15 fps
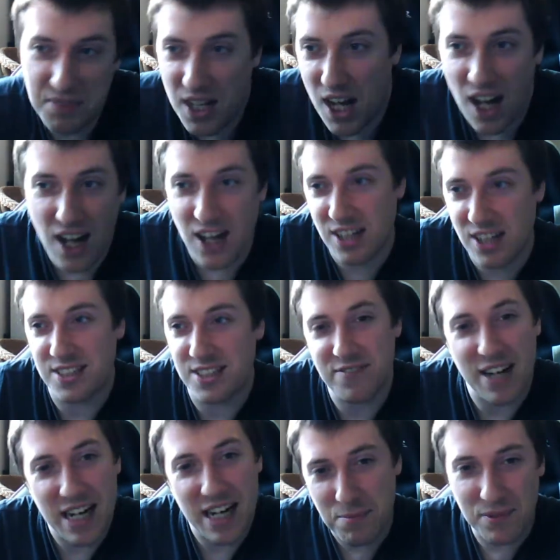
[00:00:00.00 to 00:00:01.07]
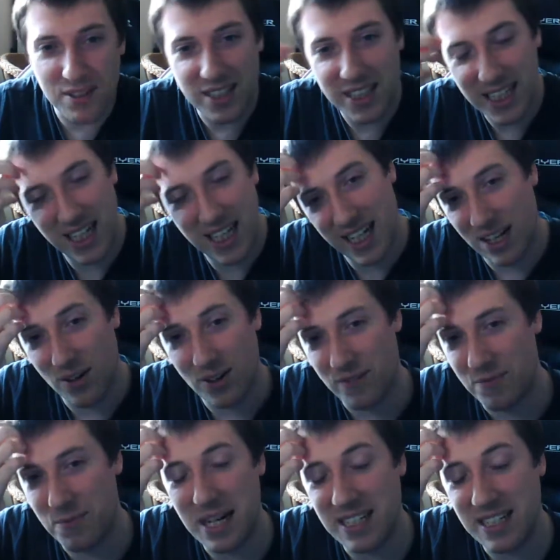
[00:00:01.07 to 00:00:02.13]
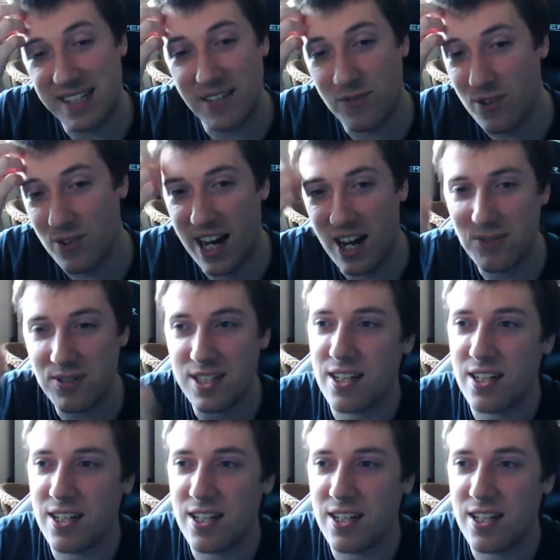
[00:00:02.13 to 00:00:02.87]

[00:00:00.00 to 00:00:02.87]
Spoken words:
aren't available. Like, a lot of places have run out.